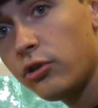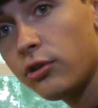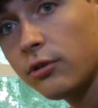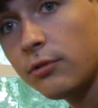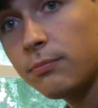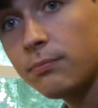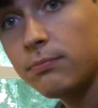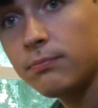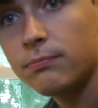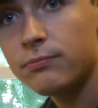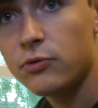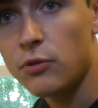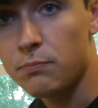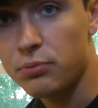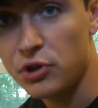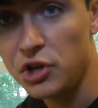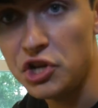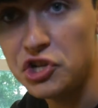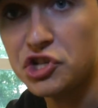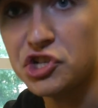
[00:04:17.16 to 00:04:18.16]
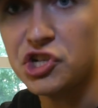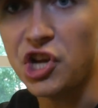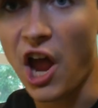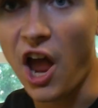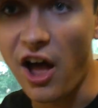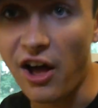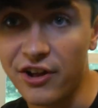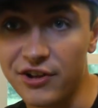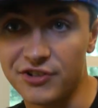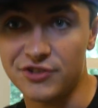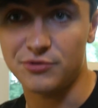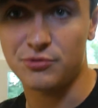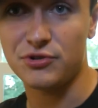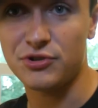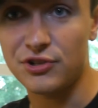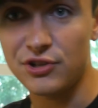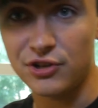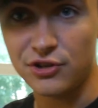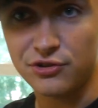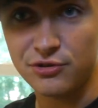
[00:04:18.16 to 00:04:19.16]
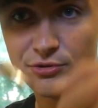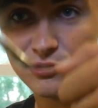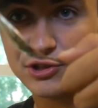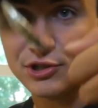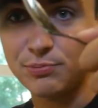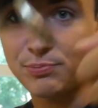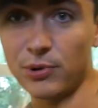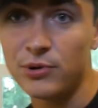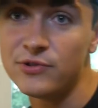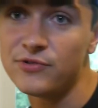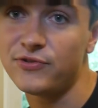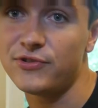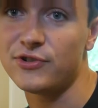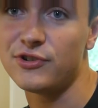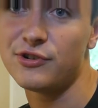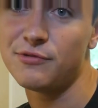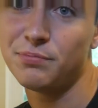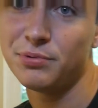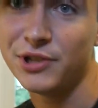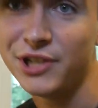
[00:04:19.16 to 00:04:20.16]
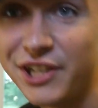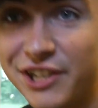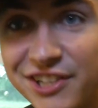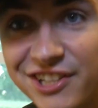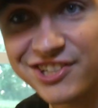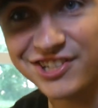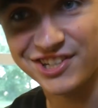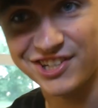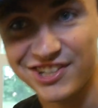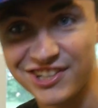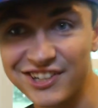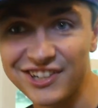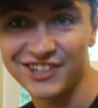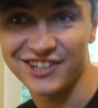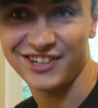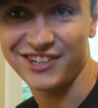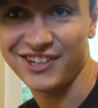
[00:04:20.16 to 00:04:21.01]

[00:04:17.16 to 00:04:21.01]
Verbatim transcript: the, the bleach challenge. We're just gonna do a spoonful of bleach.